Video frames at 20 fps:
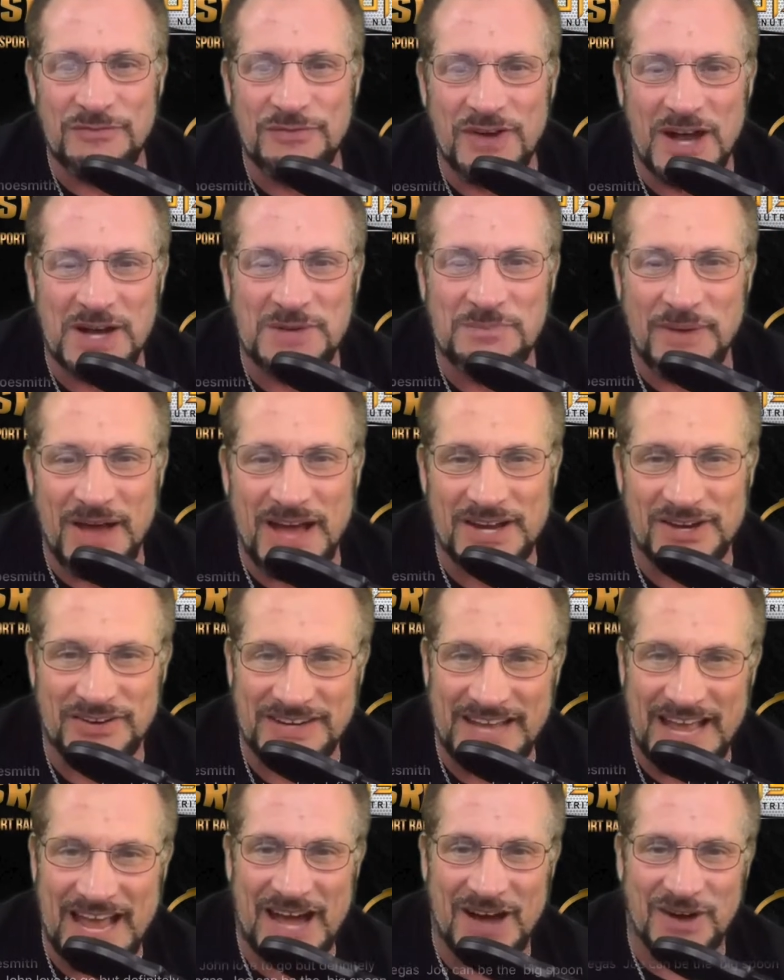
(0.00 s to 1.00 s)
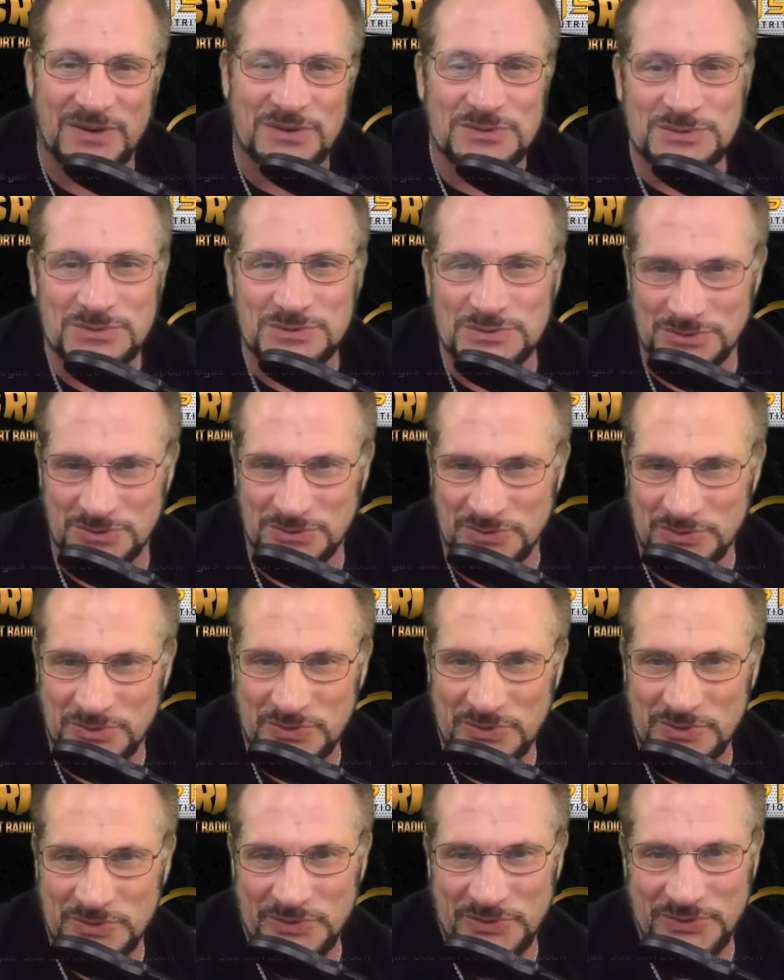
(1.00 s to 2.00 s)
better now.
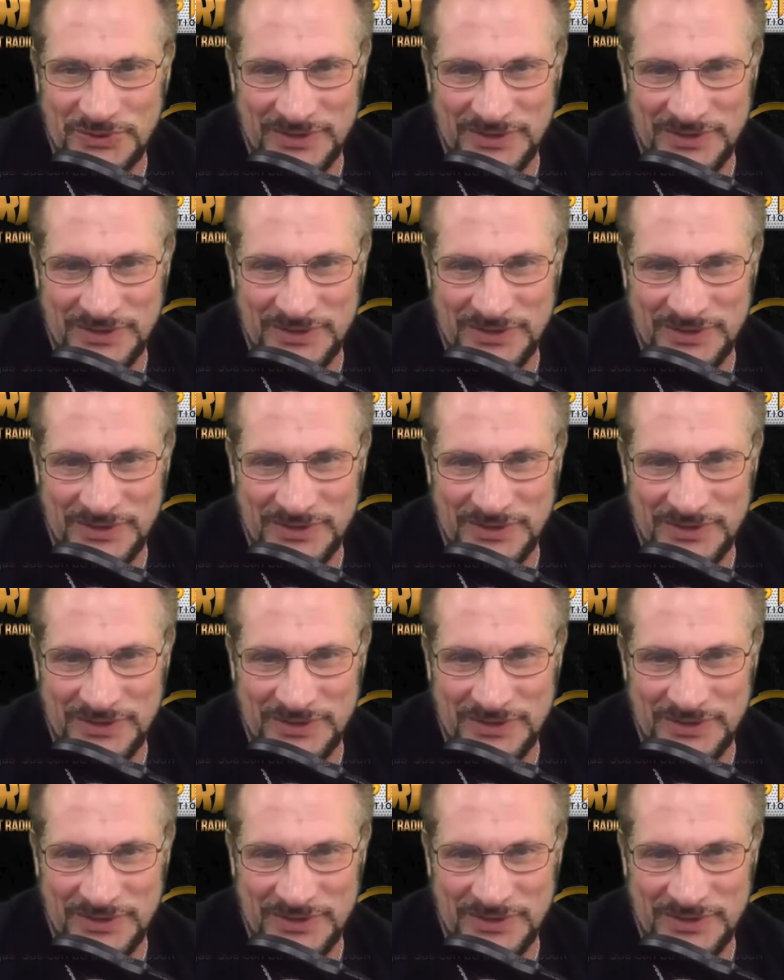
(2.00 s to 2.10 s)
Ooh.